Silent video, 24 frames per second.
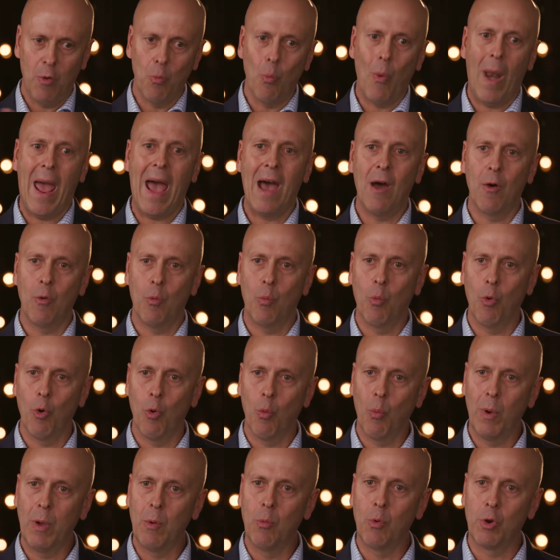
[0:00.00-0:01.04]
route where
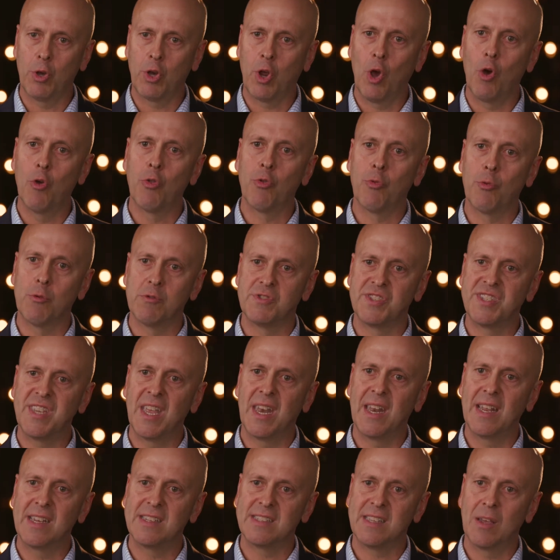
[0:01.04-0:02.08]
we would go through
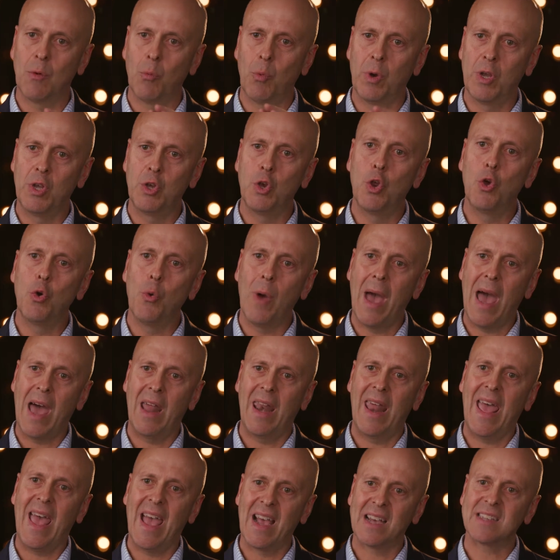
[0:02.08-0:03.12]
cities that we knew
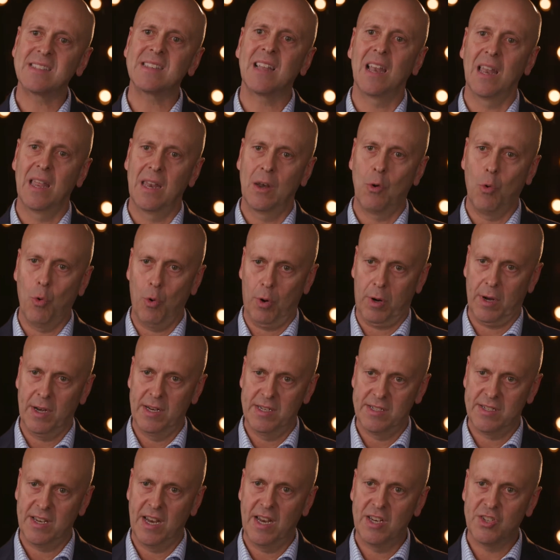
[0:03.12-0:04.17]
had excellent
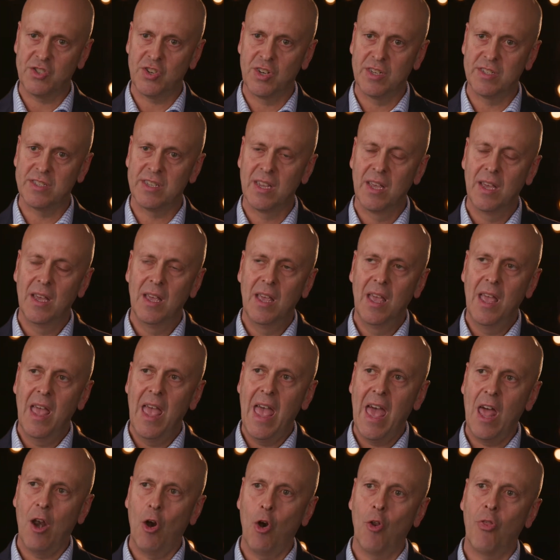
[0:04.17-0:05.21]
organizations.
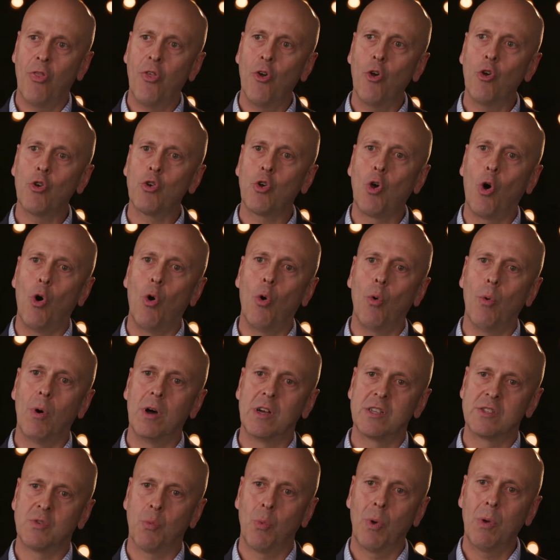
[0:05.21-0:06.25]
And our third goal
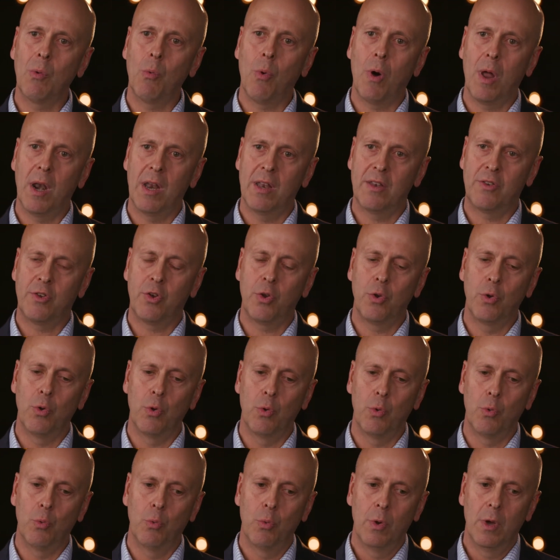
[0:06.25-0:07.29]
was we wanted
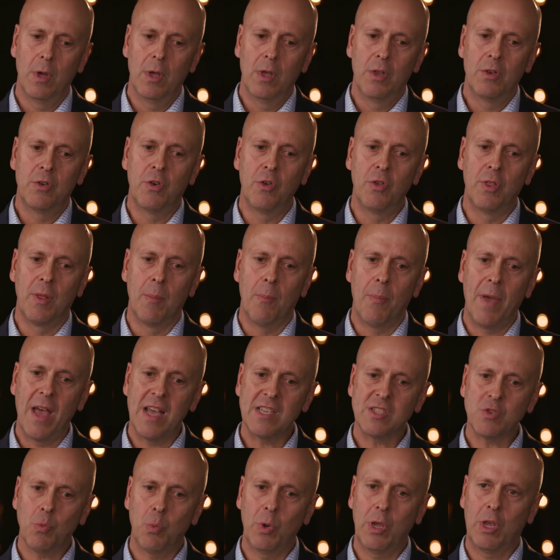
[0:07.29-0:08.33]
to do the
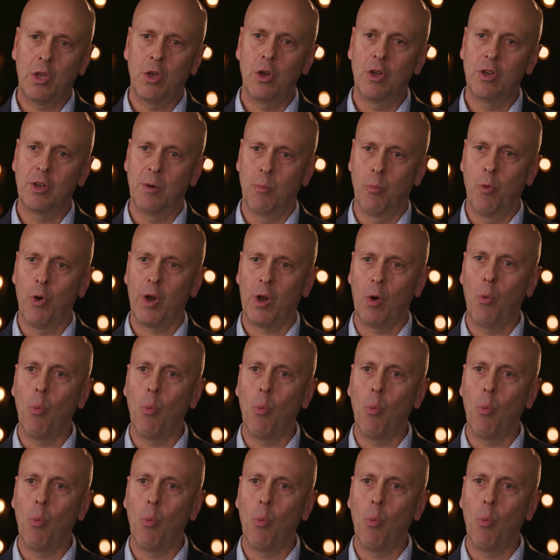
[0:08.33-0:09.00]
best we could to bring